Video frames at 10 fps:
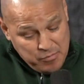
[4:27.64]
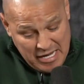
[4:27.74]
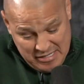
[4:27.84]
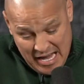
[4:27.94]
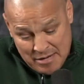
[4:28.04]

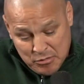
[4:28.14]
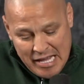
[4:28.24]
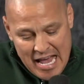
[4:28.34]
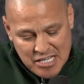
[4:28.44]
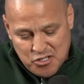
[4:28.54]
am going to
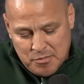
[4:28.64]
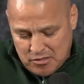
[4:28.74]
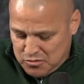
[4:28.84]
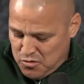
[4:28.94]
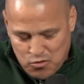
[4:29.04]
ask you about the
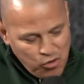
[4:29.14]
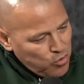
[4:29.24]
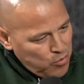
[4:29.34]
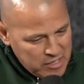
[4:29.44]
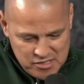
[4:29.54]
two core
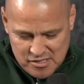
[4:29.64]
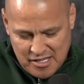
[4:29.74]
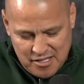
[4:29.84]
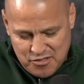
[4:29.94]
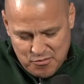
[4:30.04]
questions like I
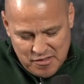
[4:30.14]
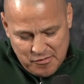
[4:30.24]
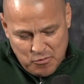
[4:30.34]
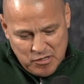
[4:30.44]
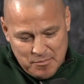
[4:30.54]
do with every
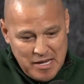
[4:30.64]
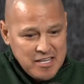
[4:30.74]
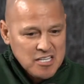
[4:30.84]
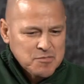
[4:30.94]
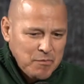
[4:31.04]
one of my
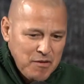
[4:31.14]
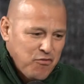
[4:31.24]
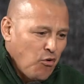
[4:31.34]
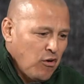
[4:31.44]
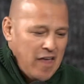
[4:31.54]
guests. But
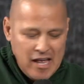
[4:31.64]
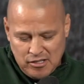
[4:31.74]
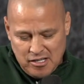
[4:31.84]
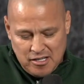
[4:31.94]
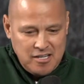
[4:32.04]
before that,
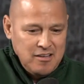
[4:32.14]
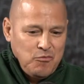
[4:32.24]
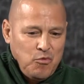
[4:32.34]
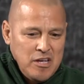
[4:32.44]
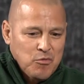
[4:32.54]
look,
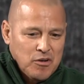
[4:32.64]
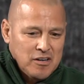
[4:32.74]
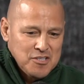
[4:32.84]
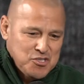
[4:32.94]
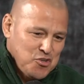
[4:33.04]
we were
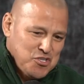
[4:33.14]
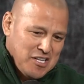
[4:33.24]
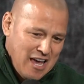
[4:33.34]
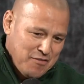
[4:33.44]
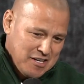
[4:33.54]
associate
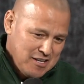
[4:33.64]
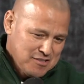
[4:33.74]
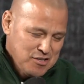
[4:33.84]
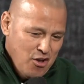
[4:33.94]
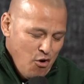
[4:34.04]
advocates.
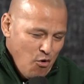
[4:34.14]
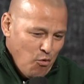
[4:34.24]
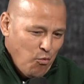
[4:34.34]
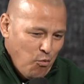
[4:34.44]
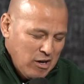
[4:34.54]

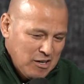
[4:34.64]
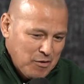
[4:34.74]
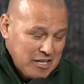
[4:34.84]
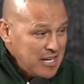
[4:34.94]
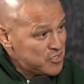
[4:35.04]
One of our
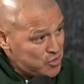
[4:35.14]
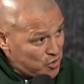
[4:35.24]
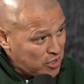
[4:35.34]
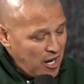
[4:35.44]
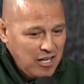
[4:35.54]
guests, your
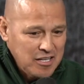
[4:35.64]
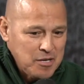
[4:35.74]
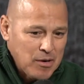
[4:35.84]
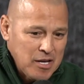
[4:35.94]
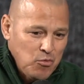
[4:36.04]
colleague,
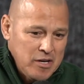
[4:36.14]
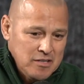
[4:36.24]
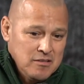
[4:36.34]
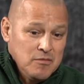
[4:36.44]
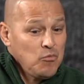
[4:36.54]
Brian
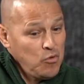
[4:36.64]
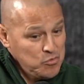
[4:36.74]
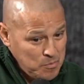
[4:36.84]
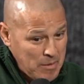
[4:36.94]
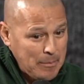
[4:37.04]
Witten, was
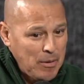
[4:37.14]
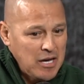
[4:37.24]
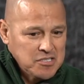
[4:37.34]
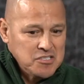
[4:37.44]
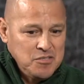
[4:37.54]
my boss
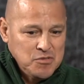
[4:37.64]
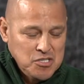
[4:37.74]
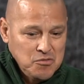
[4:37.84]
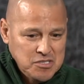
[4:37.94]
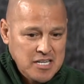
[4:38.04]
because he was a
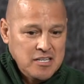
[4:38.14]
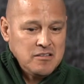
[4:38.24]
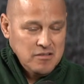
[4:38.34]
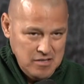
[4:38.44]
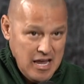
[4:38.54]
lieutenant,
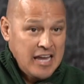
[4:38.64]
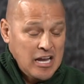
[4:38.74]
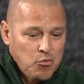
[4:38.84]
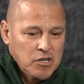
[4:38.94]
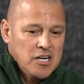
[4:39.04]
and I
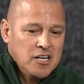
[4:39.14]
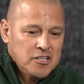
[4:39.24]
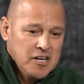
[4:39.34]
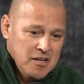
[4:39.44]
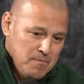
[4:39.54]
worked under
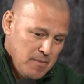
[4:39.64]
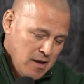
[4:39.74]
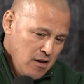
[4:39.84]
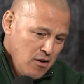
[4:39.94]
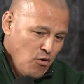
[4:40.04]
him.
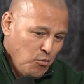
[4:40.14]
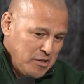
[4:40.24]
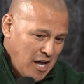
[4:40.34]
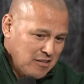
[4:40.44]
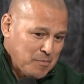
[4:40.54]
We
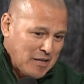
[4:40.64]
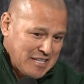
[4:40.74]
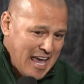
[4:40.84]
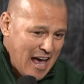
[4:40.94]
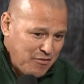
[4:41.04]
talked about the
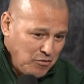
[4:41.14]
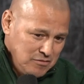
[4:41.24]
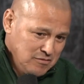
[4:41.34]
gavel.